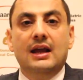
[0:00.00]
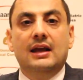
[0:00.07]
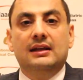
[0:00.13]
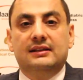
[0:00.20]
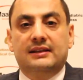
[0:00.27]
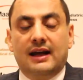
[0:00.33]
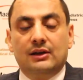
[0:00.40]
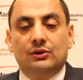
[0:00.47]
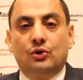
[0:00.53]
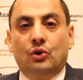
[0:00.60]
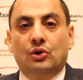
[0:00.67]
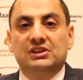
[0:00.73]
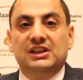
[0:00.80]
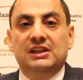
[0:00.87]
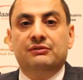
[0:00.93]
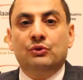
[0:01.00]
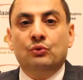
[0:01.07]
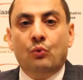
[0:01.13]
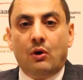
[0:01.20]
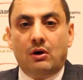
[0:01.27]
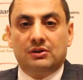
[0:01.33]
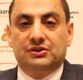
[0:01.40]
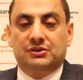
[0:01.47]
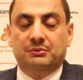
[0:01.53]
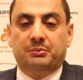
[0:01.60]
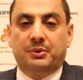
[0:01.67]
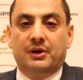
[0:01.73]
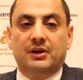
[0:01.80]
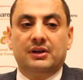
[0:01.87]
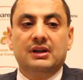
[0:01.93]
it can cause even worse
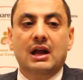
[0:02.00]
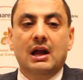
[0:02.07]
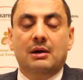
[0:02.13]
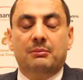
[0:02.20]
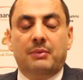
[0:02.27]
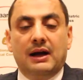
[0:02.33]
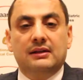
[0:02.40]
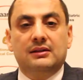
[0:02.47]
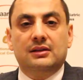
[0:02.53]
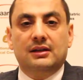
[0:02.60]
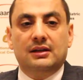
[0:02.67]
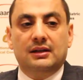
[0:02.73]
burn by